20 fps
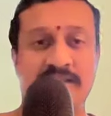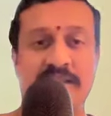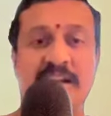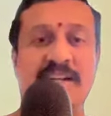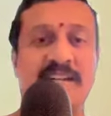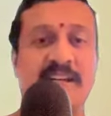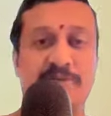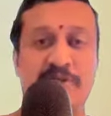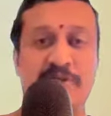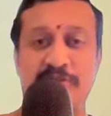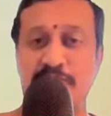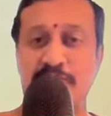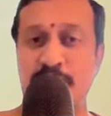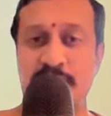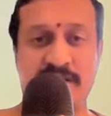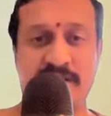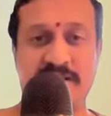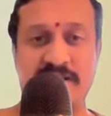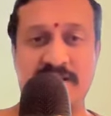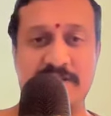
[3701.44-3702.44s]
three types of
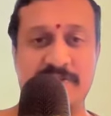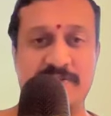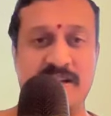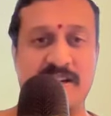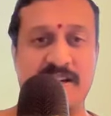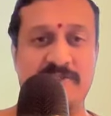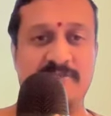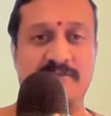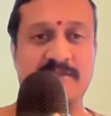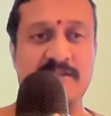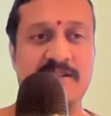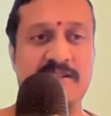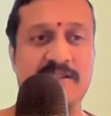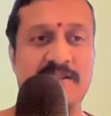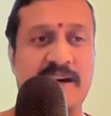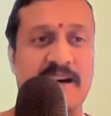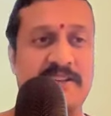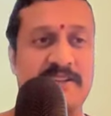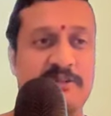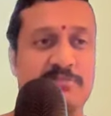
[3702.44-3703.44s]
dukkha that we have:
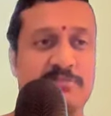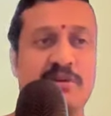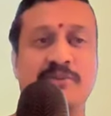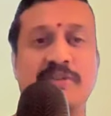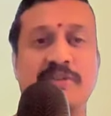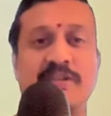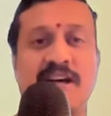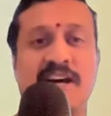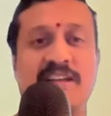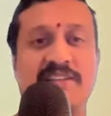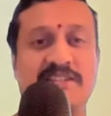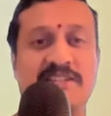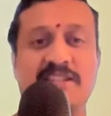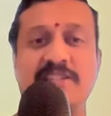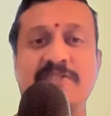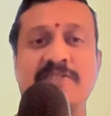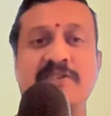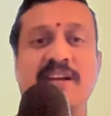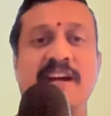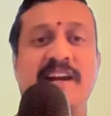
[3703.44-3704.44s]
Adhibhautika,
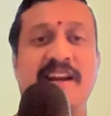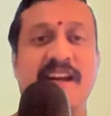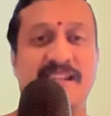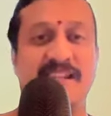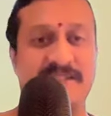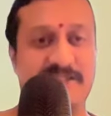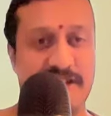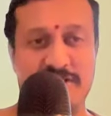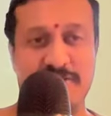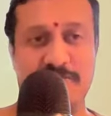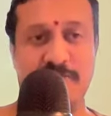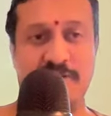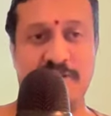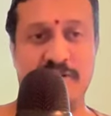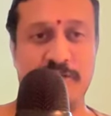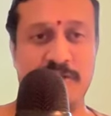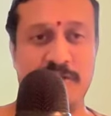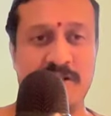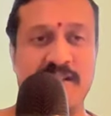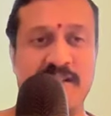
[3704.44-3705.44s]
Adhidaivika, and
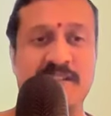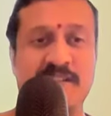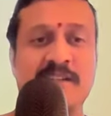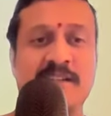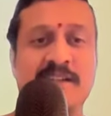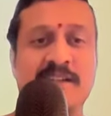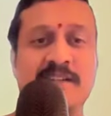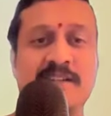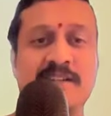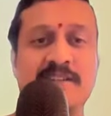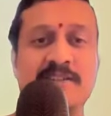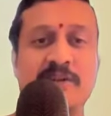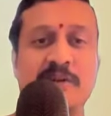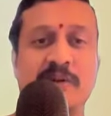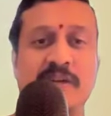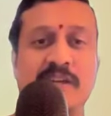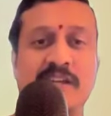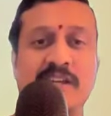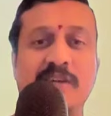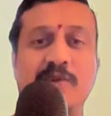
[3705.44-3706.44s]
Adhyatmika dukkha.
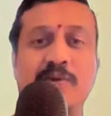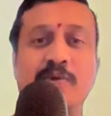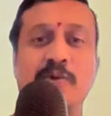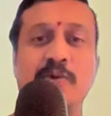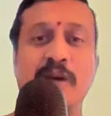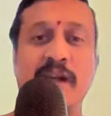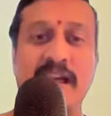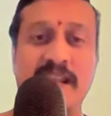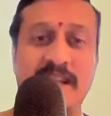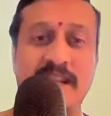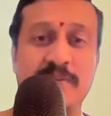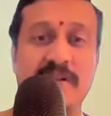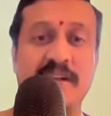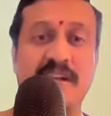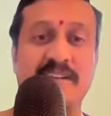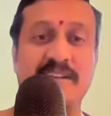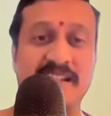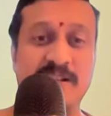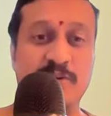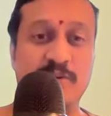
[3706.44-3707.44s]
So he who
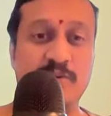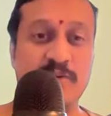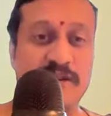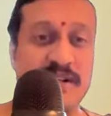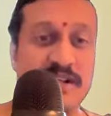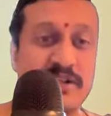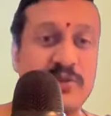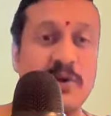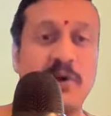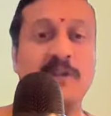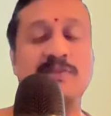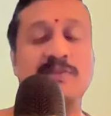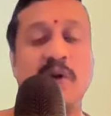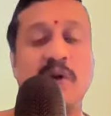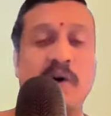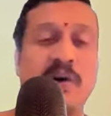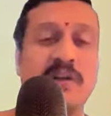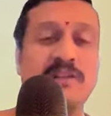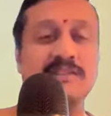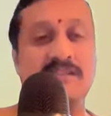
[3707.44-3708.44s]
eliminates, he who dissolves
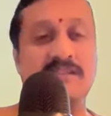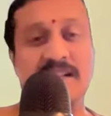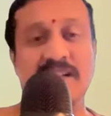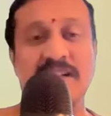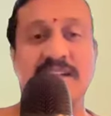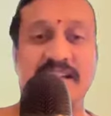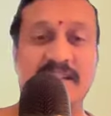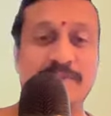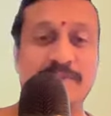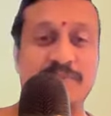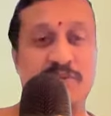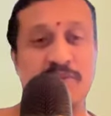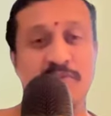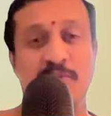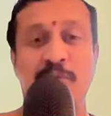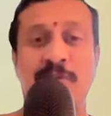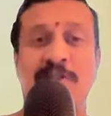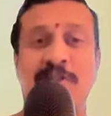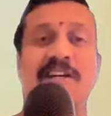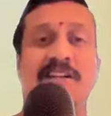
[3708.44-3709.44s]
all three types
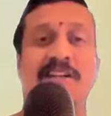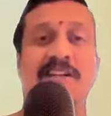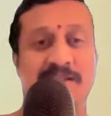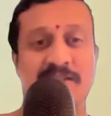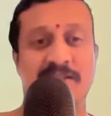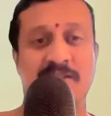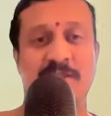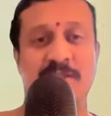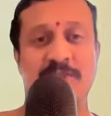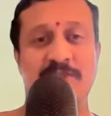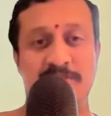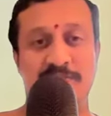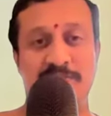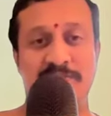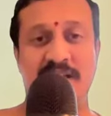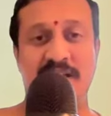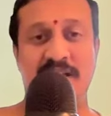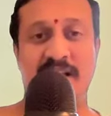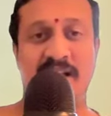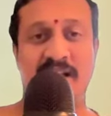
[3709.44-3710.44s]
of dukkha of
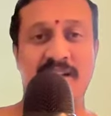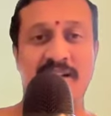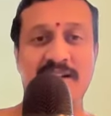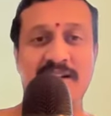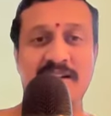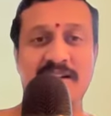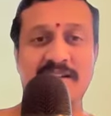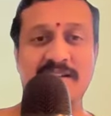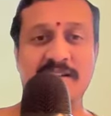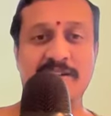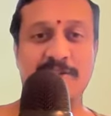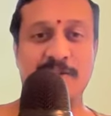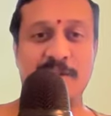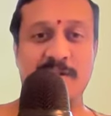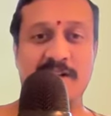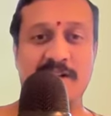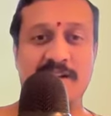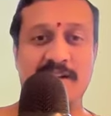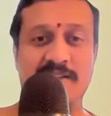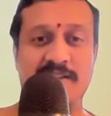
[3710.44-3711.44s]
samsara is
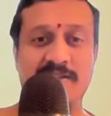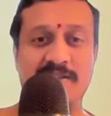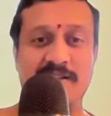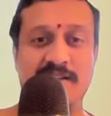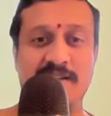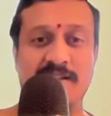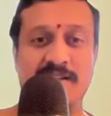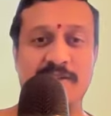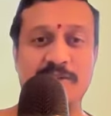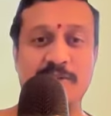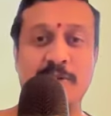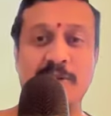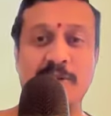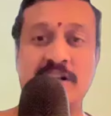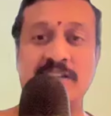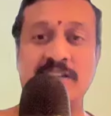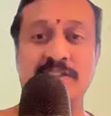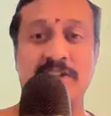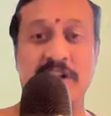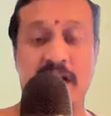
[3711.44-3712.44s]
called as
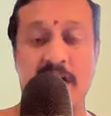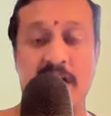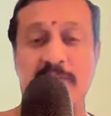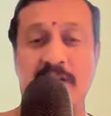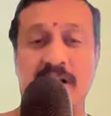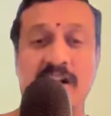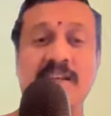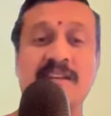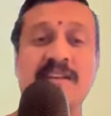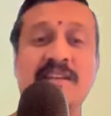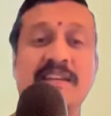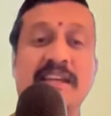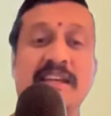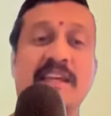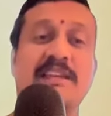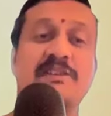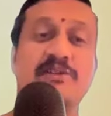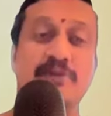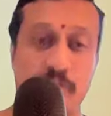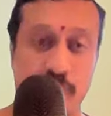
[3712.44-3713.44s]
dukkha dravaka.
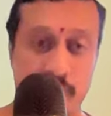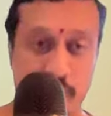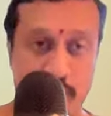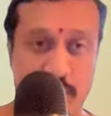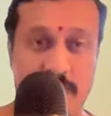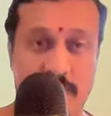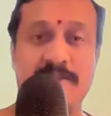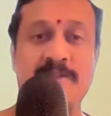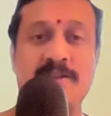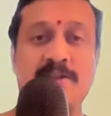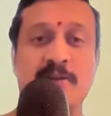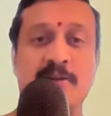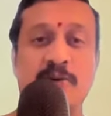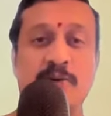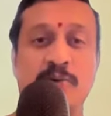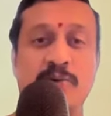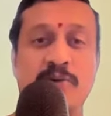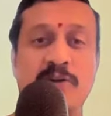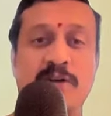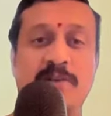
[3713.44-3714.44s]
He is Rudra.
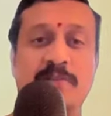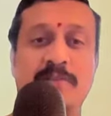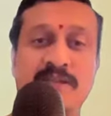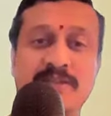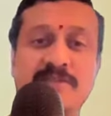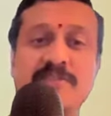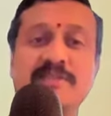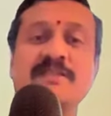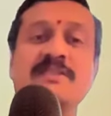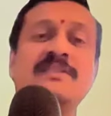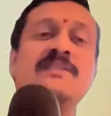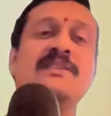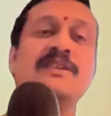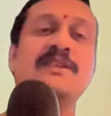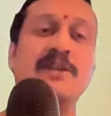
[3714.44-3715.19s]
Rudra means